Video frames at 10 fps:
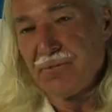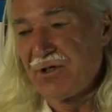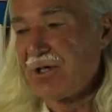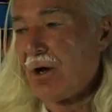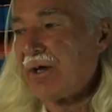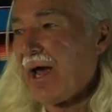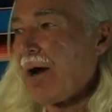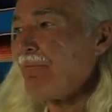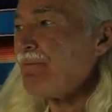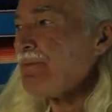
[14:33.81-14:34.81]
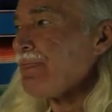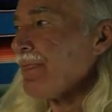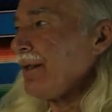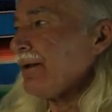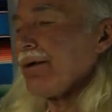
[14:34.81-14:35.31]
So yeah,
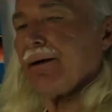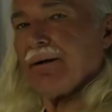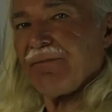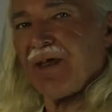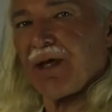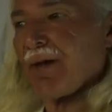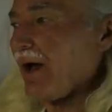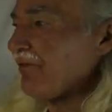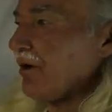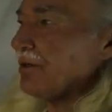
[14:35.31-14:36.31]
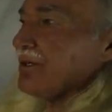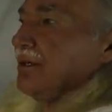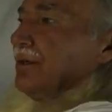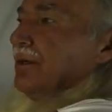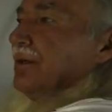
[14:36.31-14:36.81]
think about it, folks.
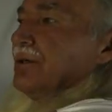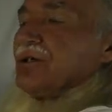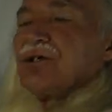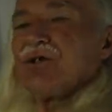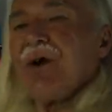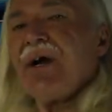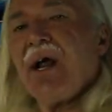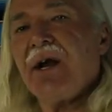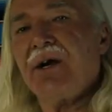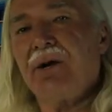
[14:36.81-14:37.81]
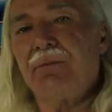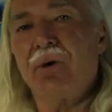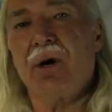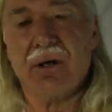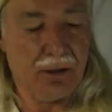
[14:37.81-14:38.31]
Straight out of your
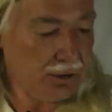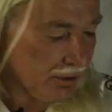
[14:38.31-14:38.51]
book.